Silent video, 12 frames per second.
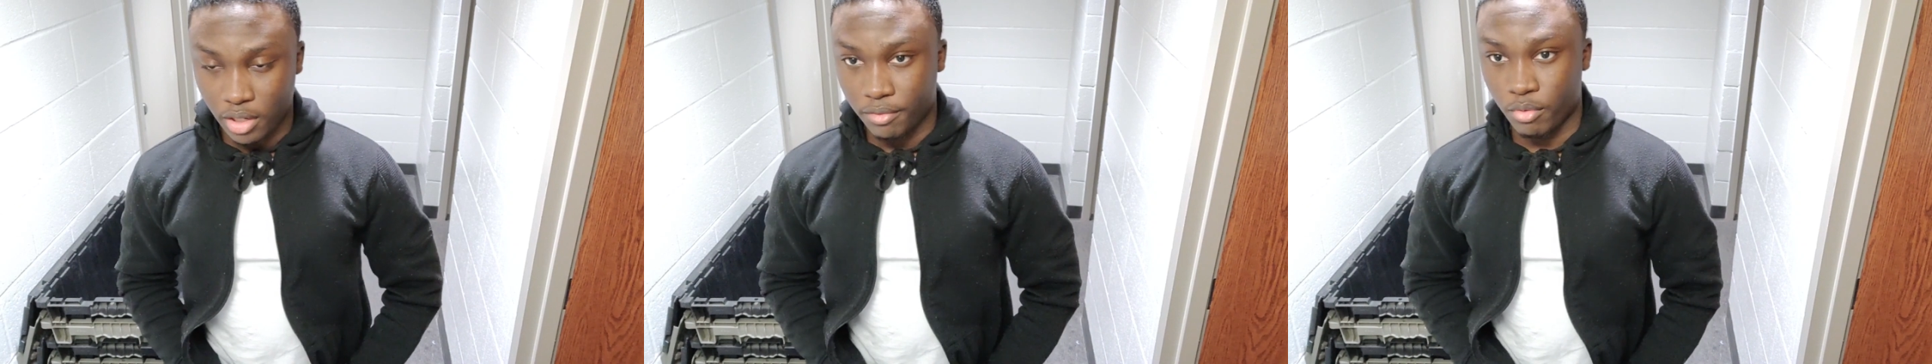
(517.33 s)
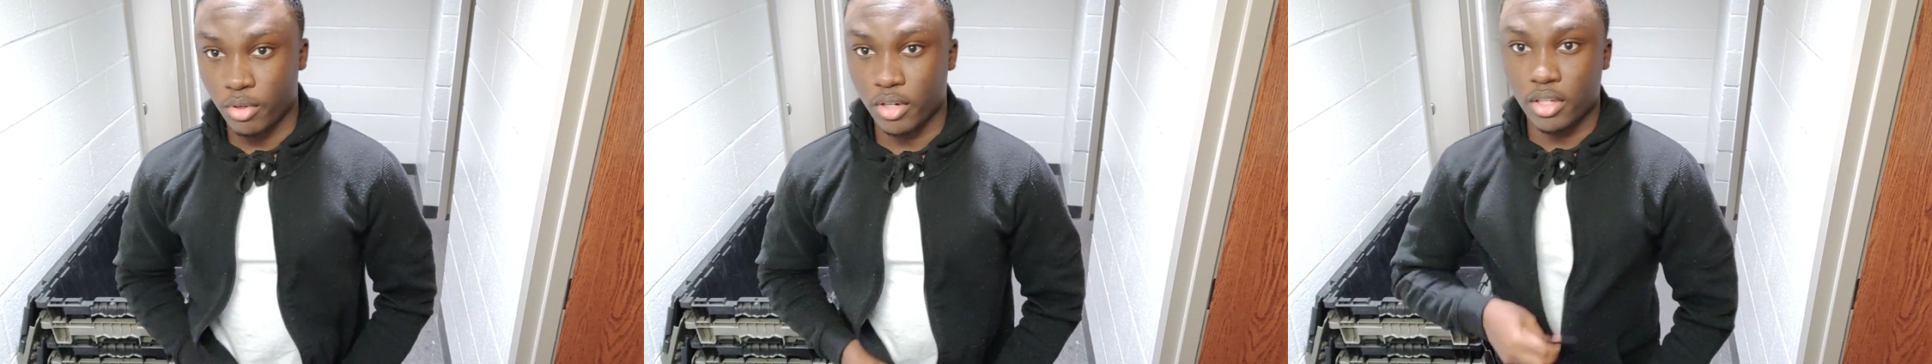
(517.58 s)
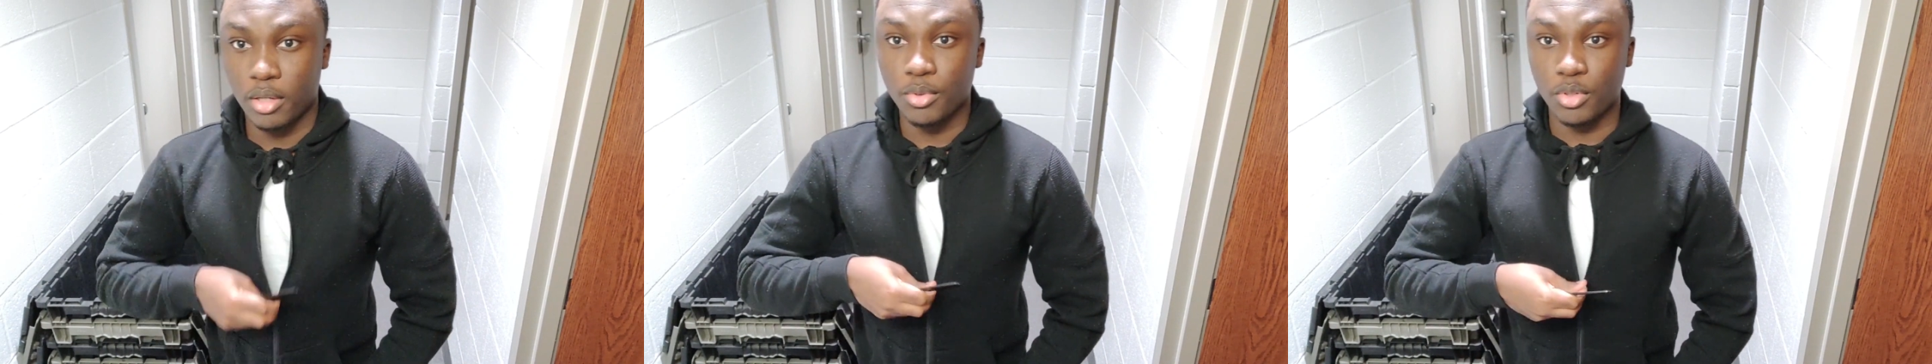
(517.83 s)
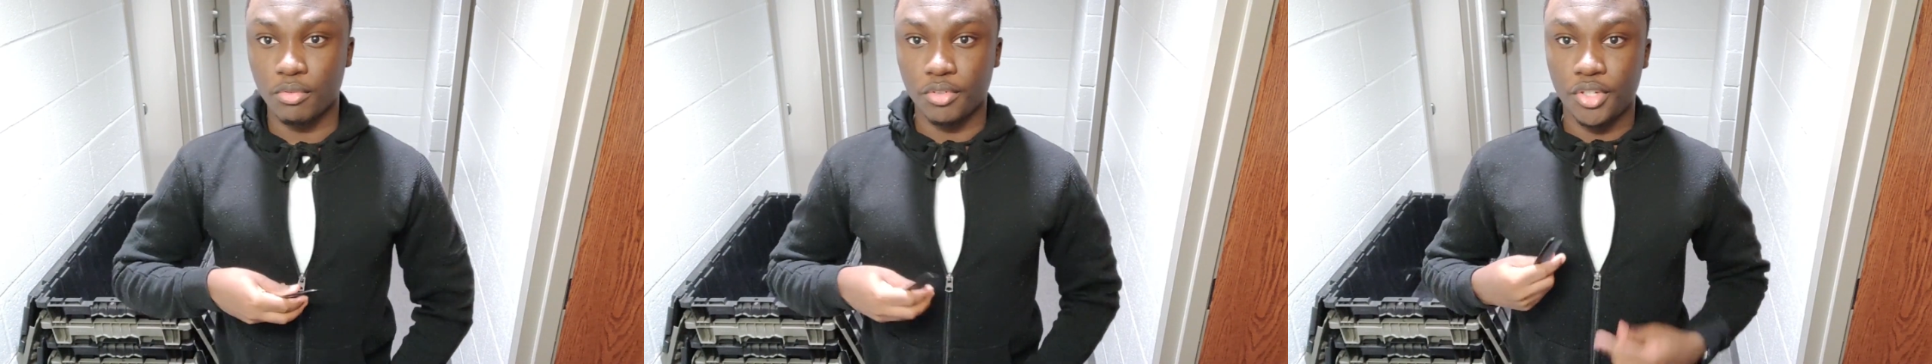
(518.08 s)
that for it. If it
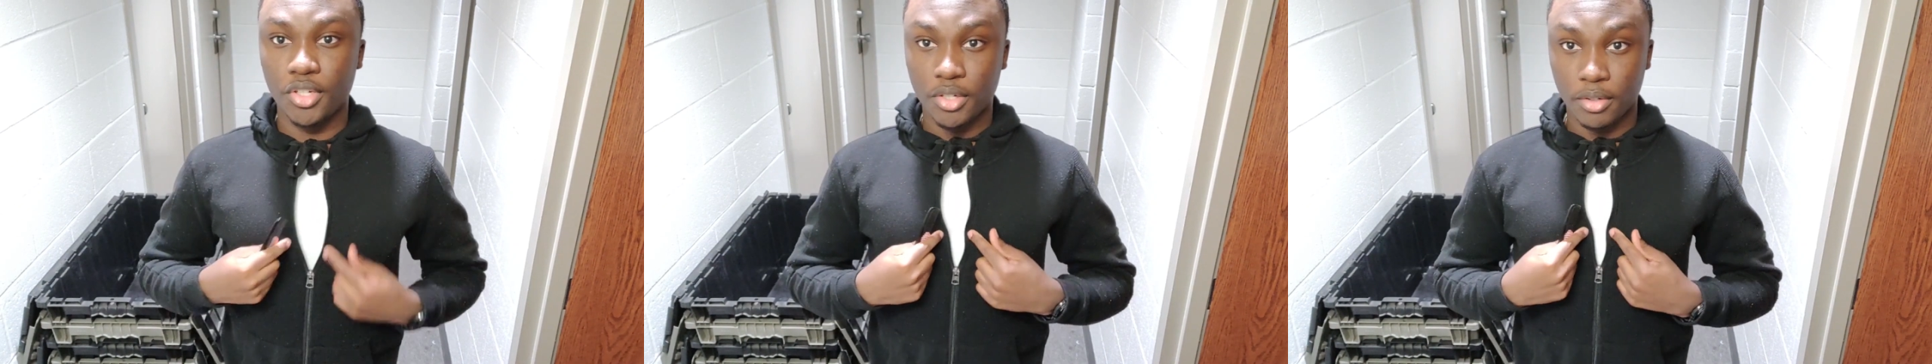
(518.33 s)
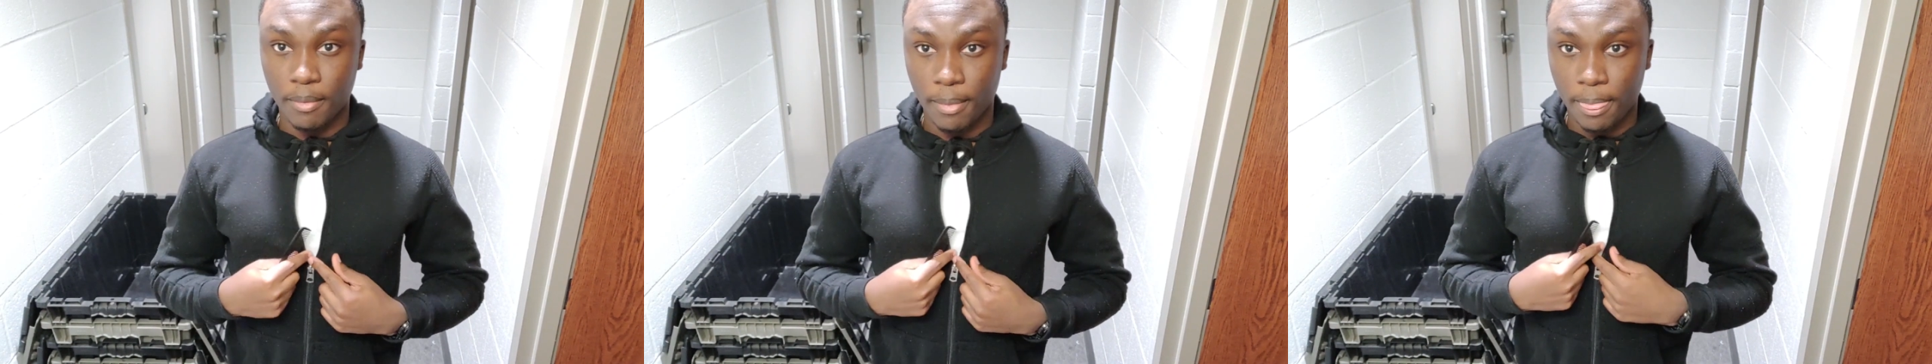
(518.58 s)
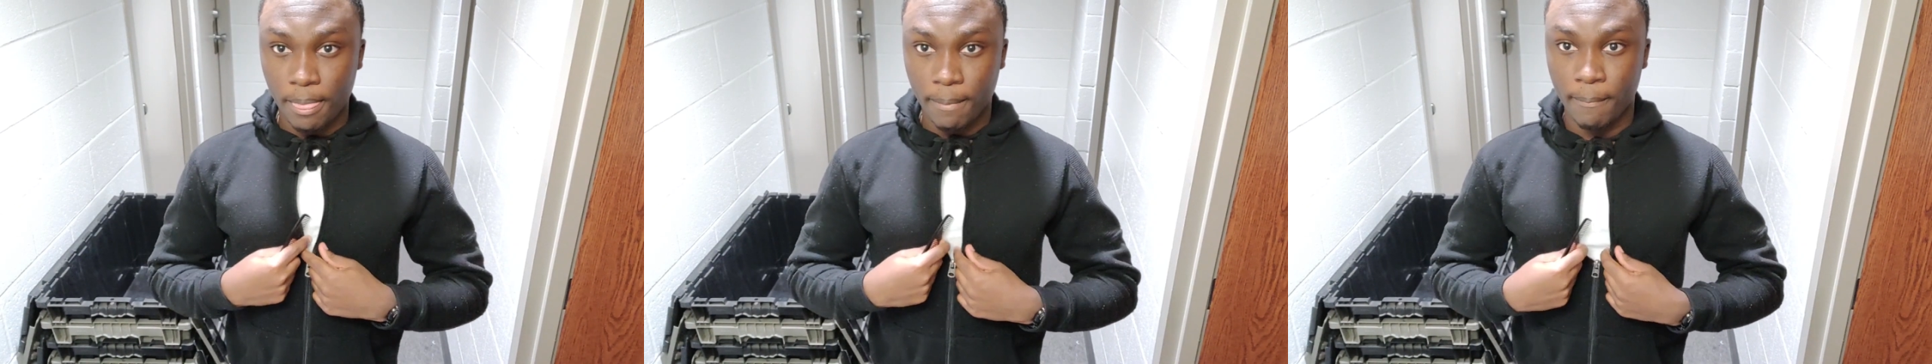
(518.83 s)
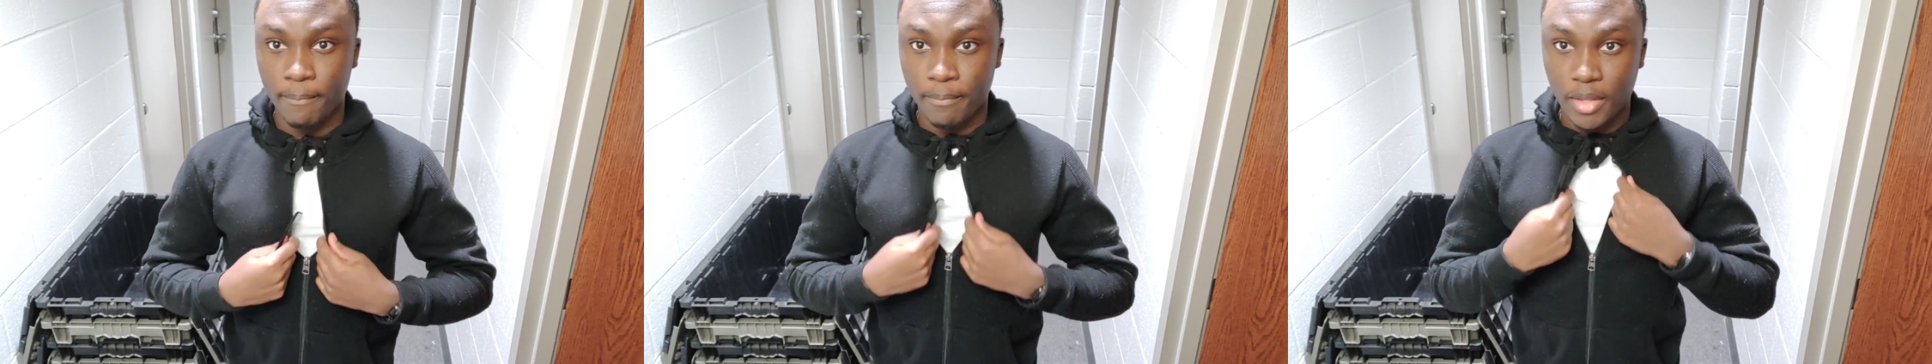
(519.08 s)
was over here,
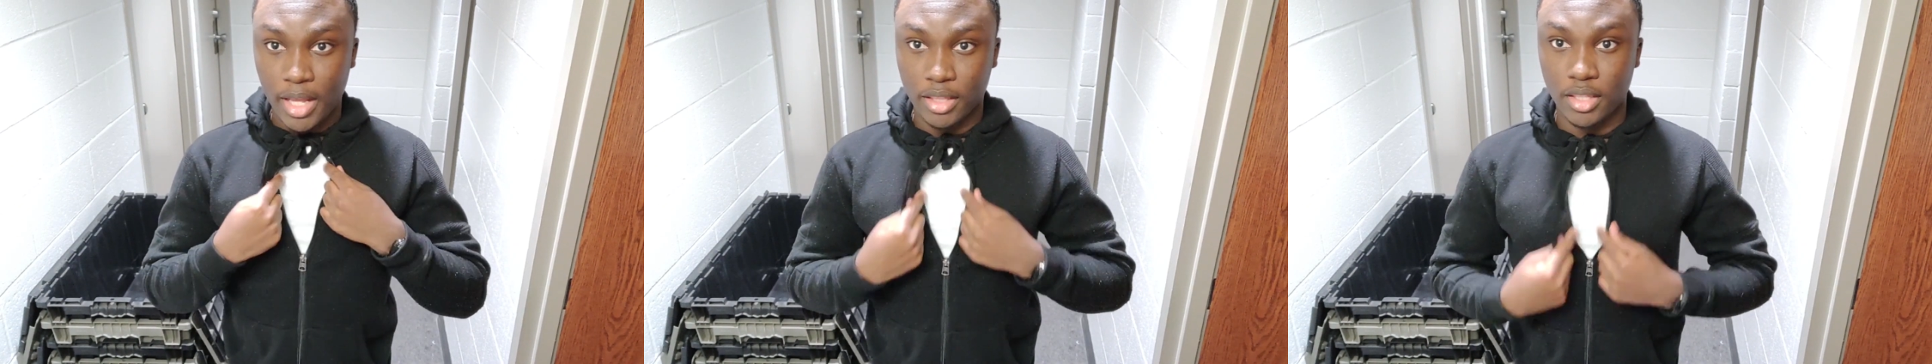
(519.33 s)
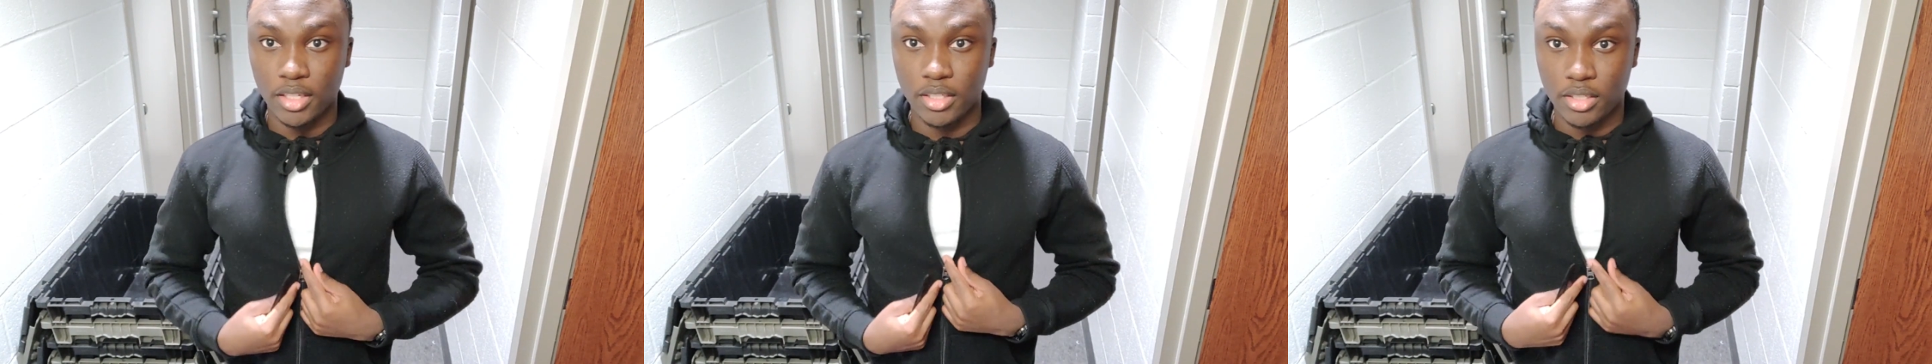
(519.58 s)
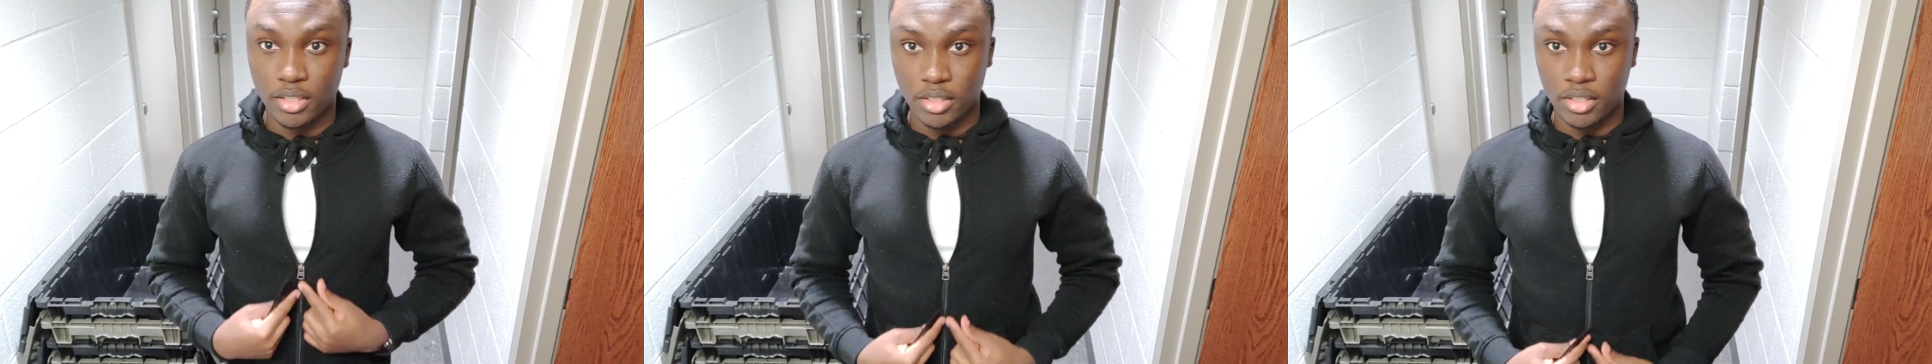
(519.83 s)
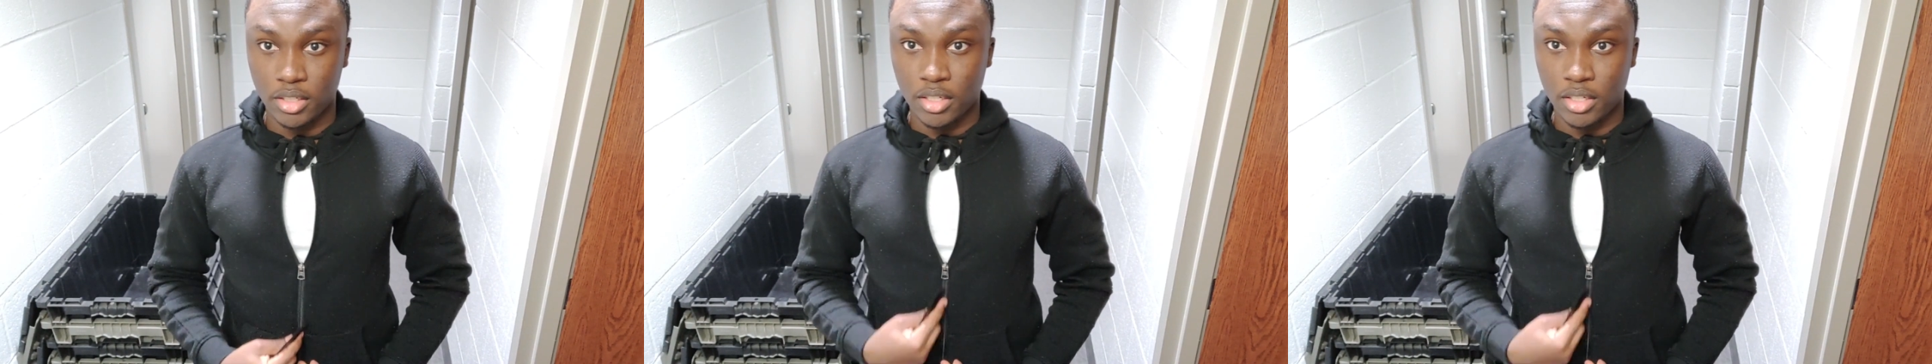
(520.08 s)
like this,